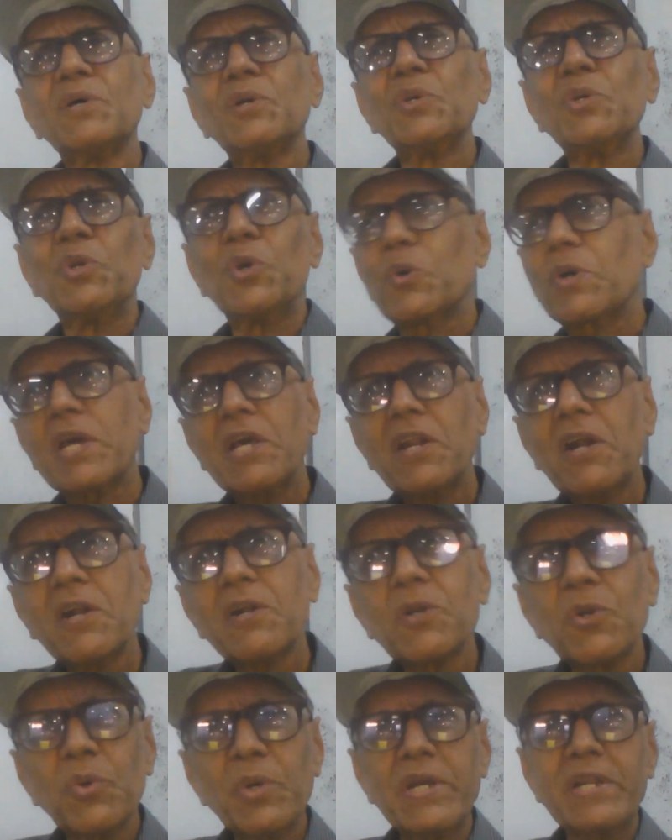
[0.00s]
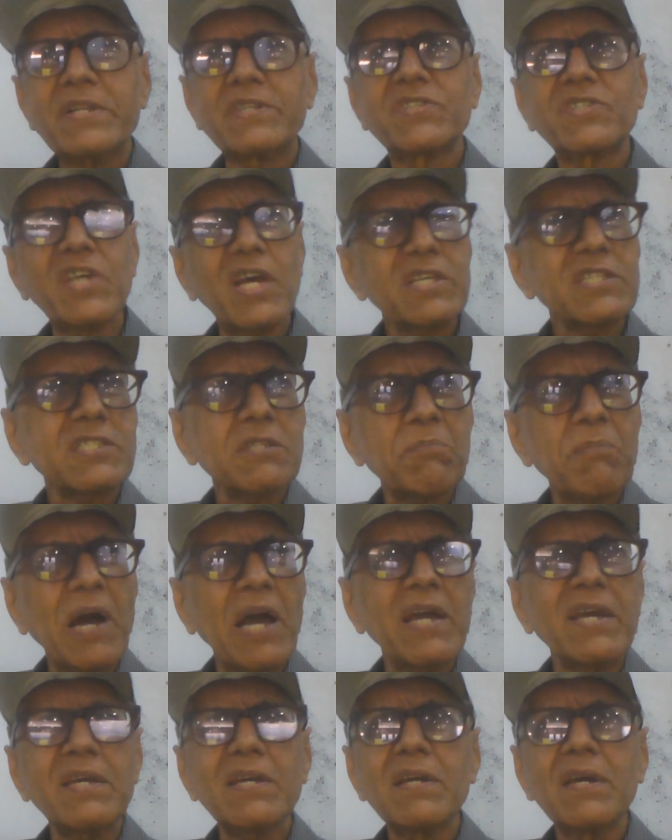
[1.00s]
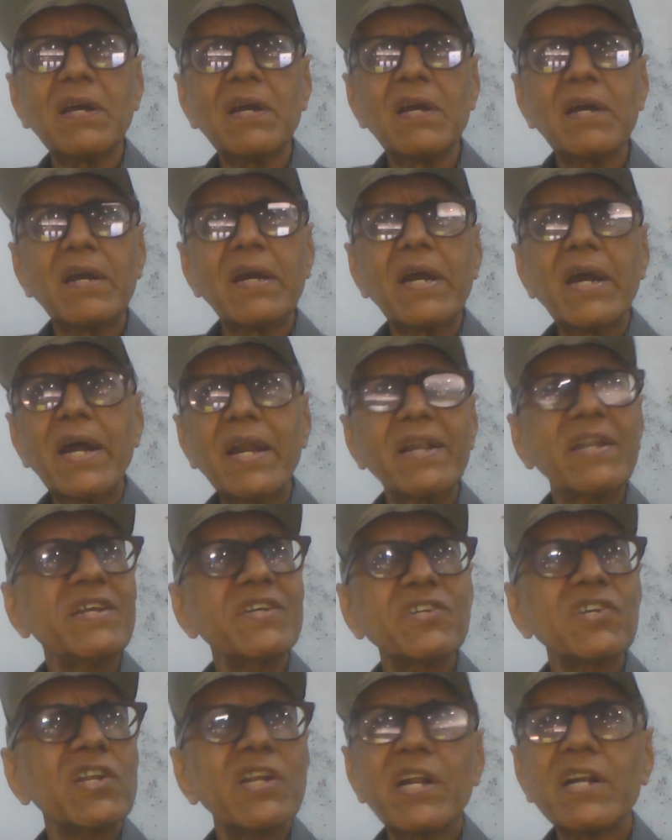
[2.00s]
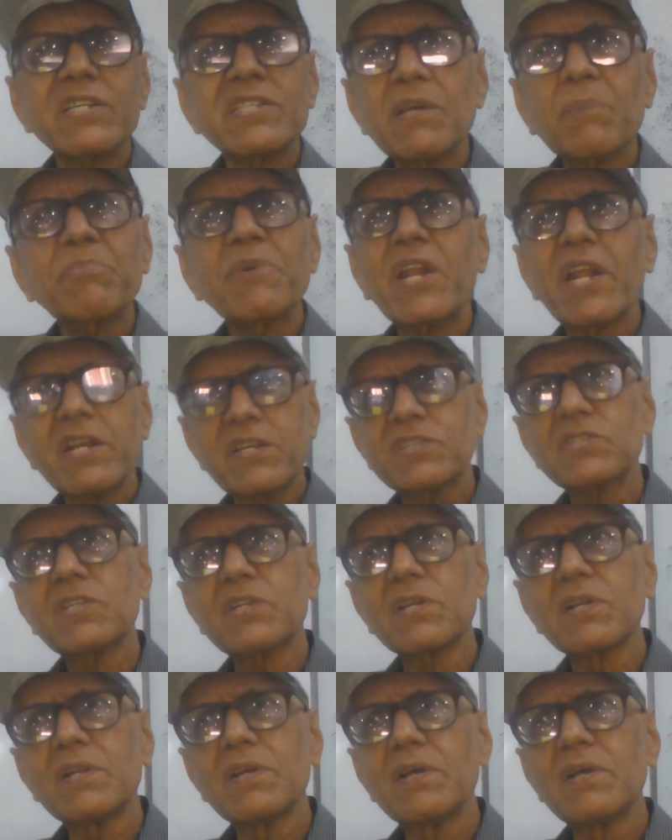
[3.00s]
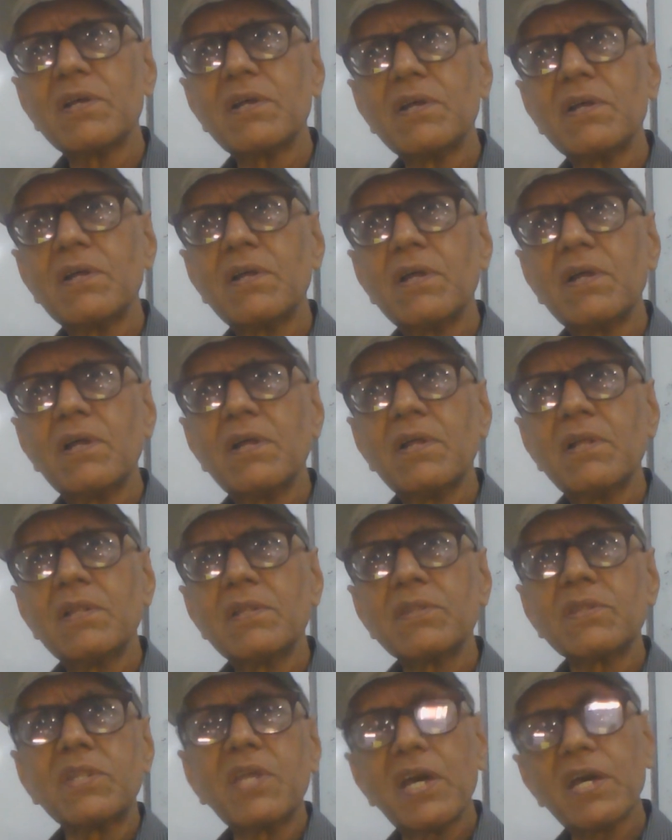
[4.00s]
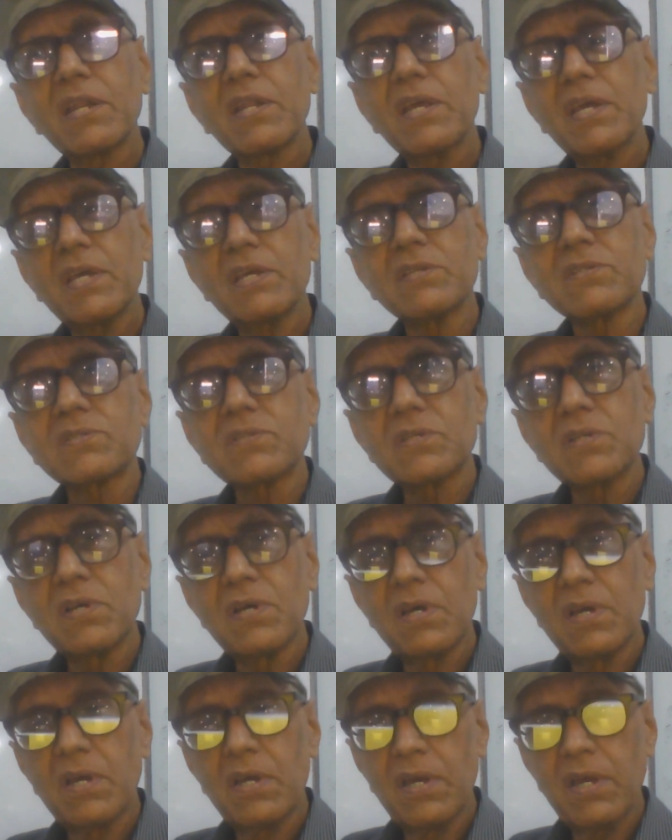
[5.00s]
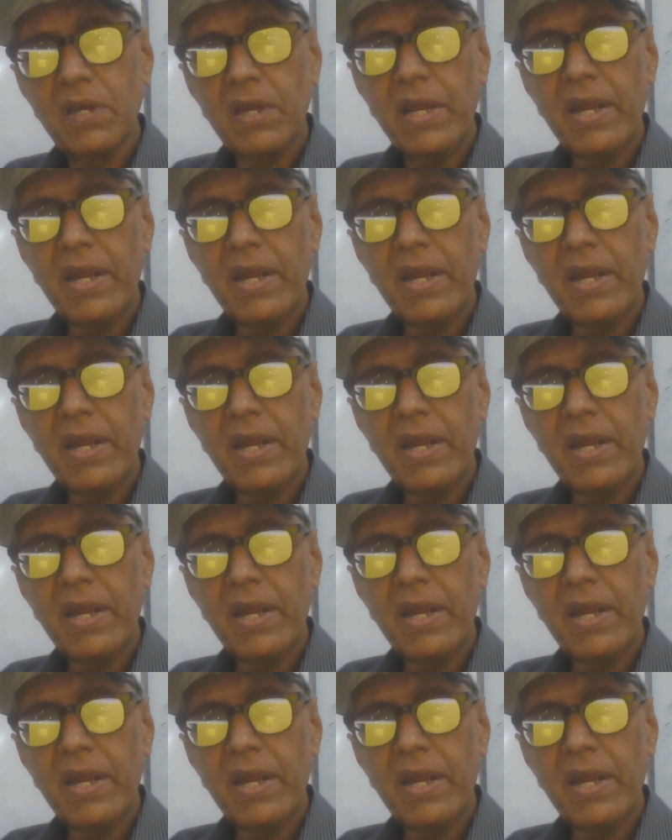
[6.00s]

you cannot do it just by addition and subtraction. There is a